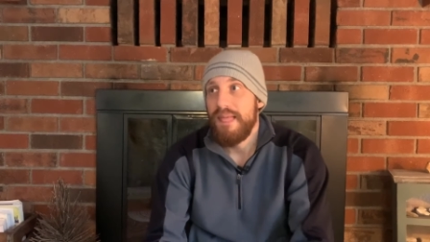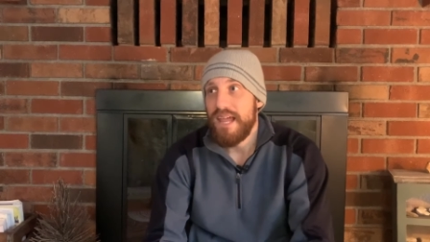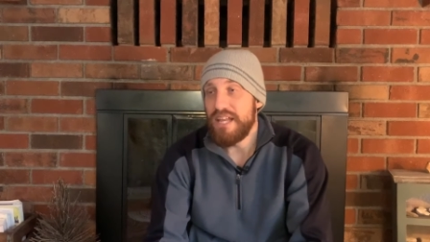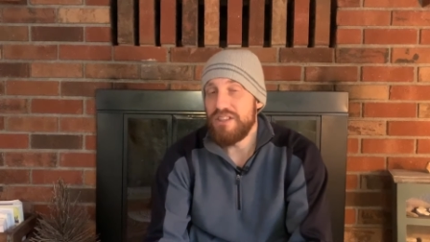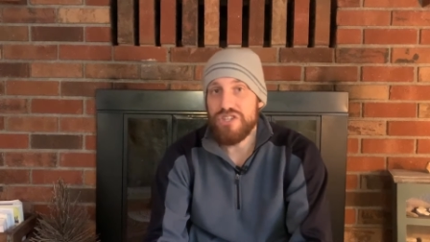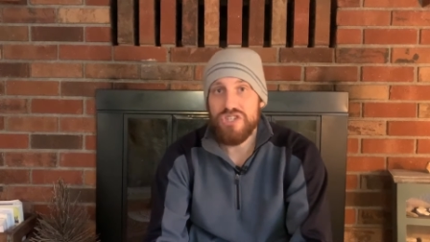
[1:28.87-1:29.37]

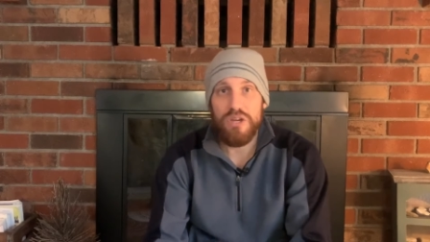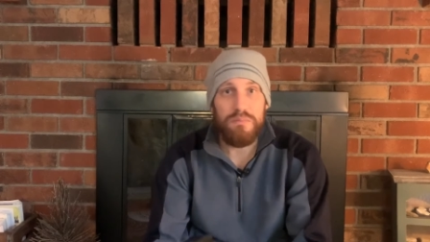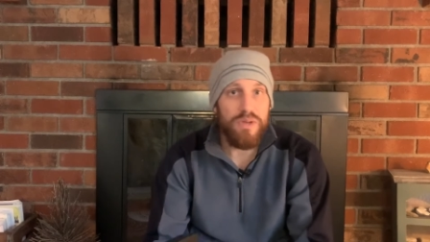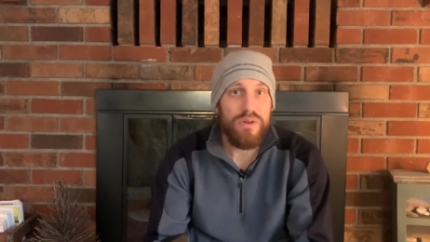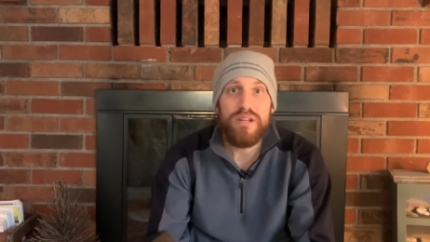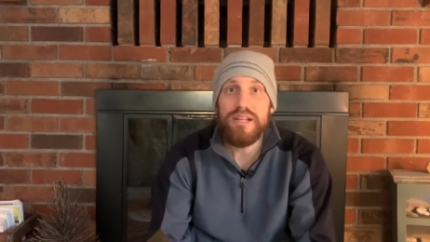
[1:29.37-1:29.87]
in this
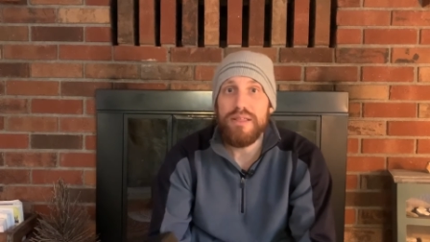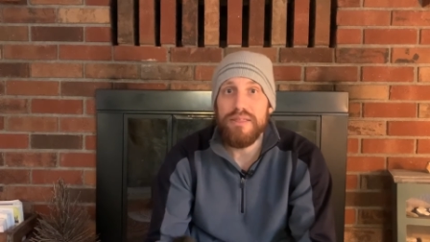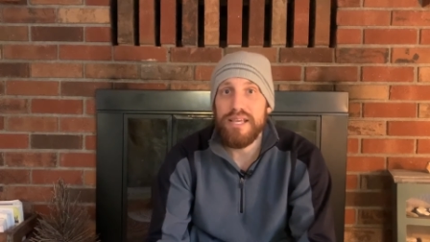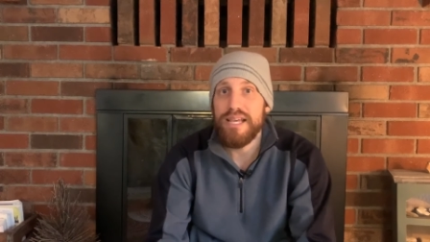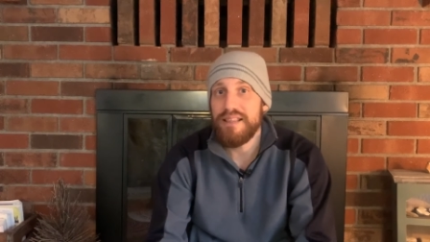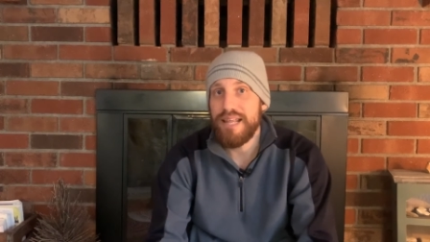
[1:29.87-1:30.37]
community
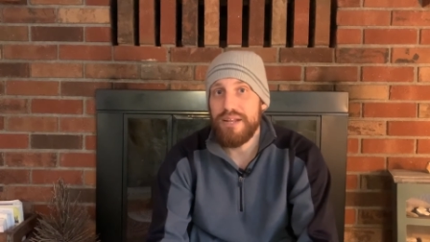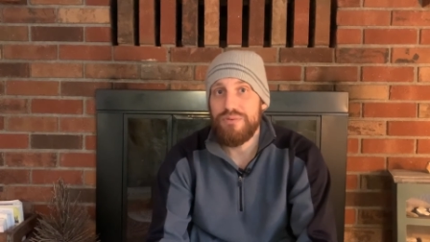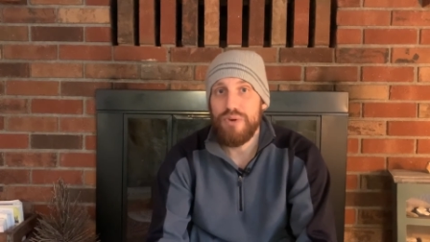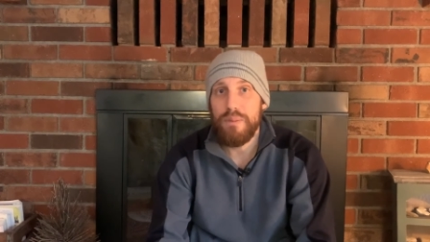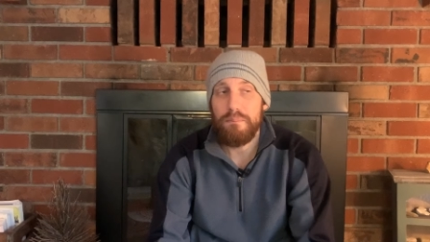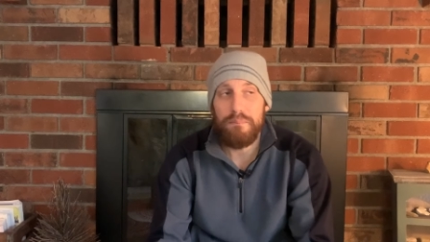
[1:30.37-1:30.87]
thing. That
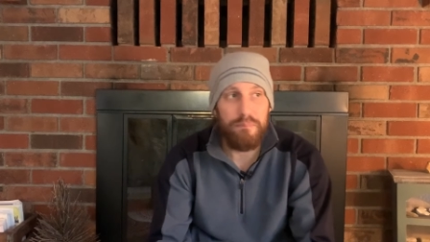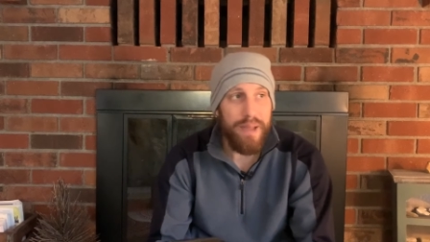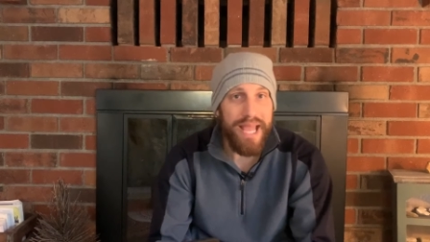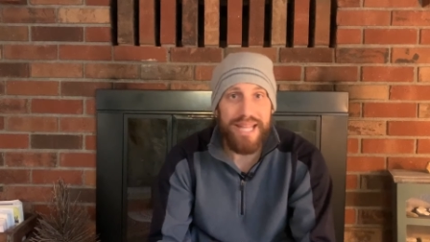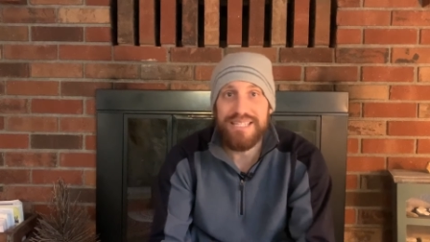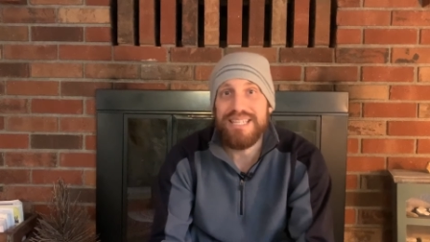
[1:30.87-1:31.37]
if we
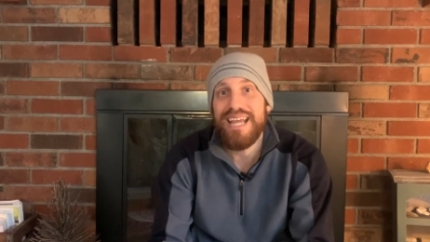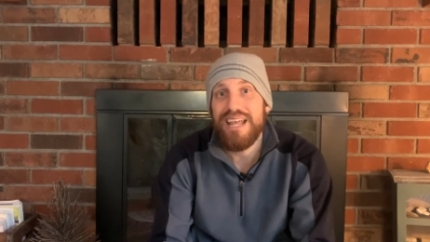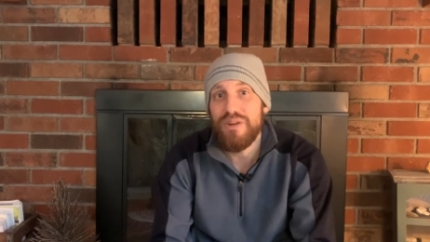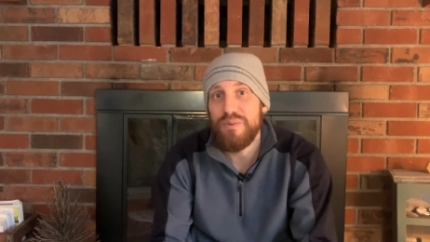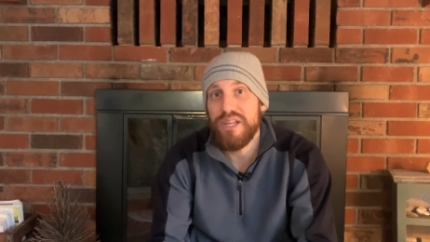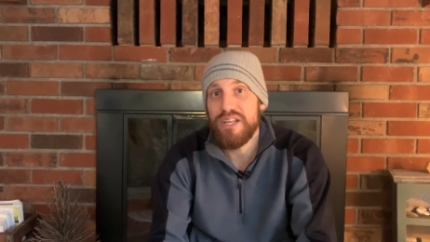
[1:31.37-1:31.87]
band
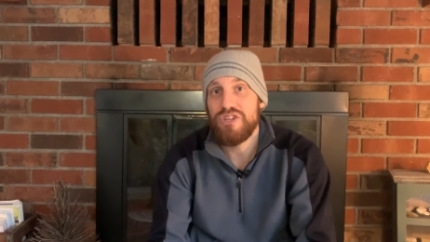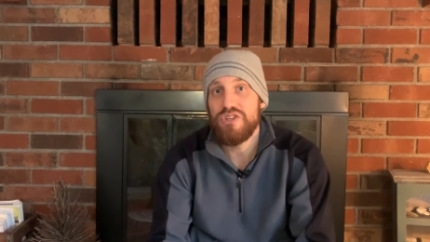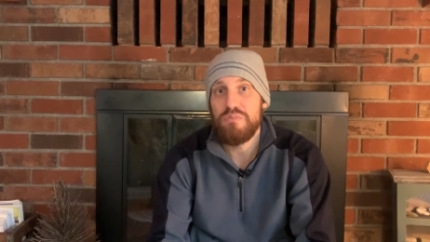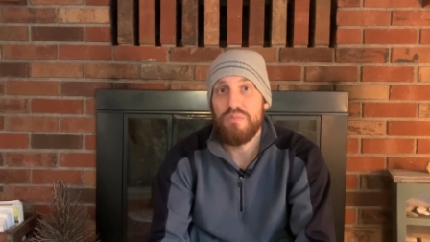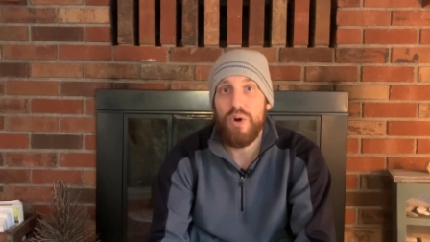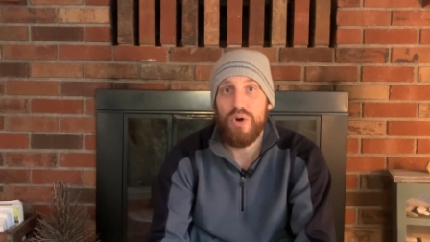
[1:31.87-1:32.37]
together, we can
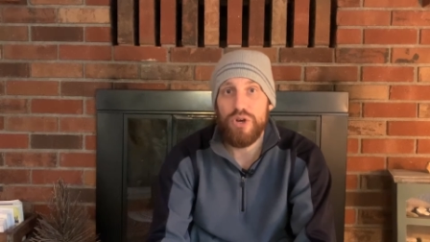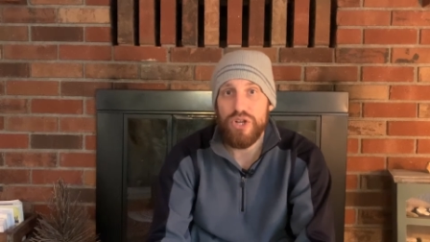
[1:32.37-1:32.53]
do more.